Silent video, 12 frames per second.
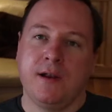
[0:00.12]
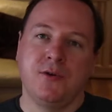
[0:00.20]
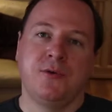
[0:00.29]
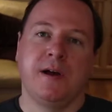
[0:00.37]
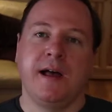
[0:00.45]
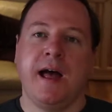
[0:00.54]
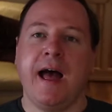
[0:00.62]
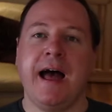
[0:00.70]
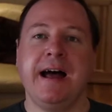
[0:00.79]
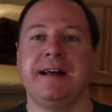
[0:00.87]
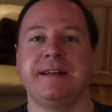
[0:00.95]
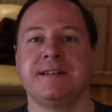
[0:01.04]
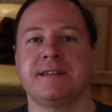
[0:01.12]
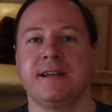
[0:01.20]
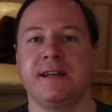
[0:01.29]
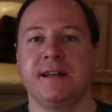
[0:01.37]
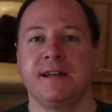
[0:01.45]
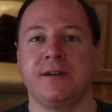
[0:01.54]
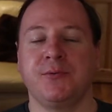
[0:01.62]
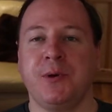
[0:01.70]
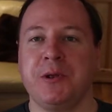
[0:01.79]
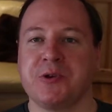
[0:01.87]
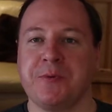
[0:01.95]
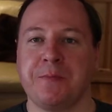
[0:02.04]
Hello and
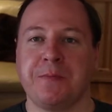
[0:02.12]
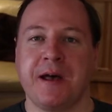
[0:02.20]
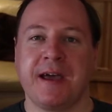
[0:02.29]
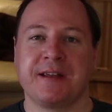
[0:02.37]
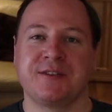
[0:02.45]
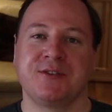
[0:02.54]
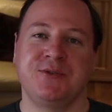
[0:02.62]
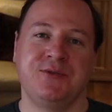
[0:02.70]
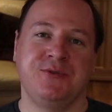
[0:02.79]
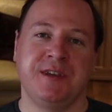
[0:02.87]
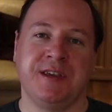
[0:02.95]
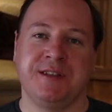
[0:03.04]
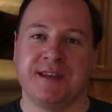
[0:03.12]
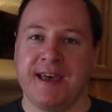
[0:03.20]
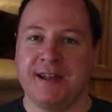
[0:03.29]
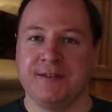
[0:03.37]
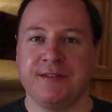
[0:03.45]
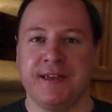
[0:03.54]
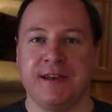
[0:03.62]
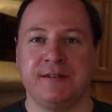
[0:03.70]
welcome back to the Tale of